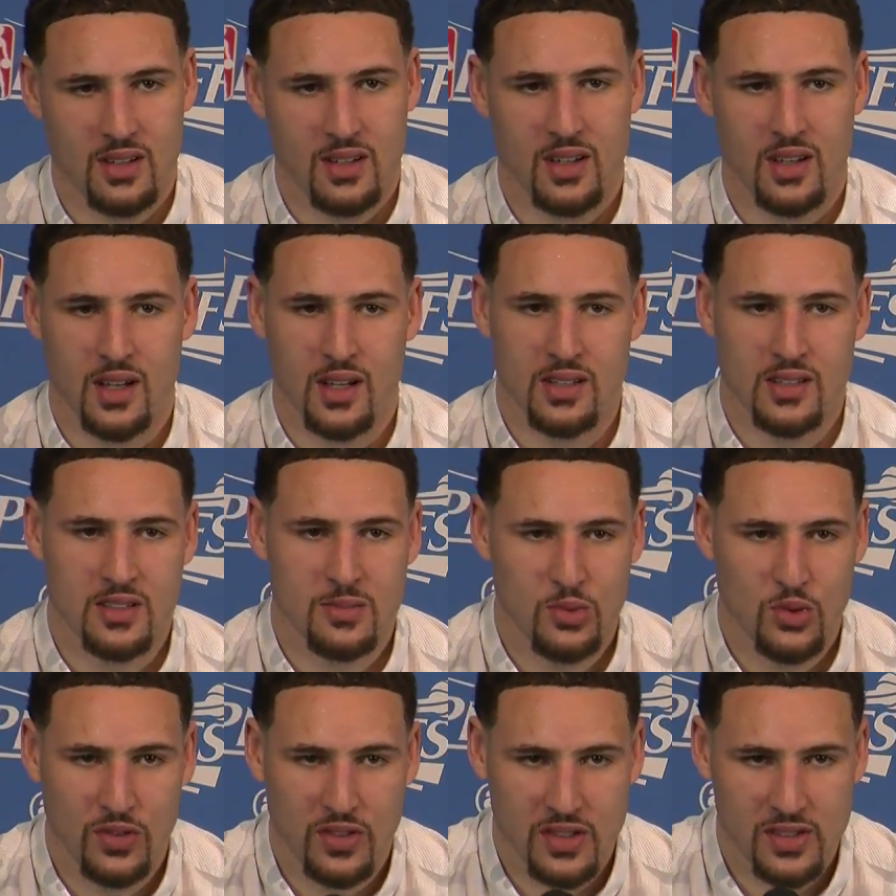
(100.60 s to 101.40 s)
Uh,
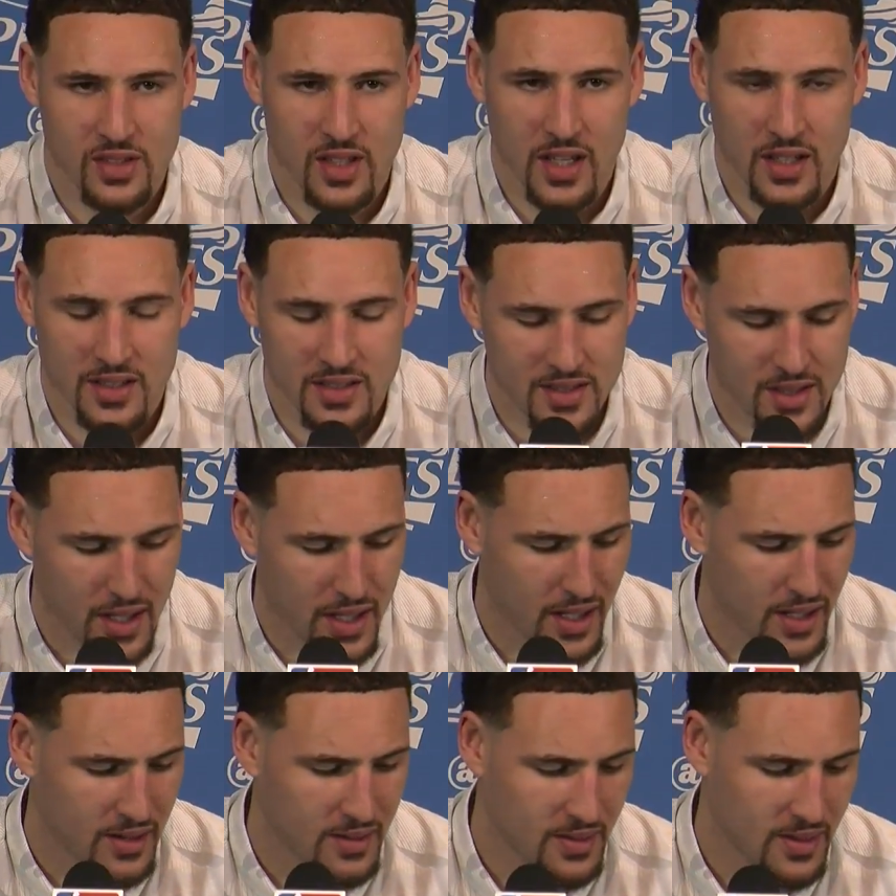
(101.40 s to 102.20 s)
just move it side to
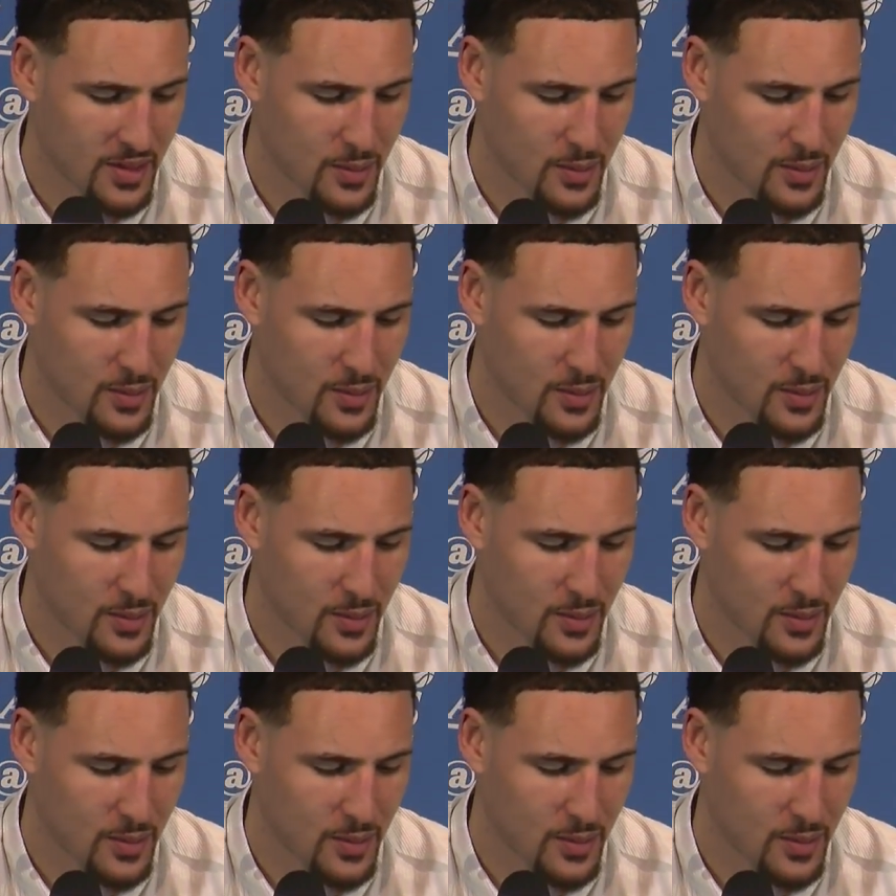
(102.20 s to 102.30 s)
side.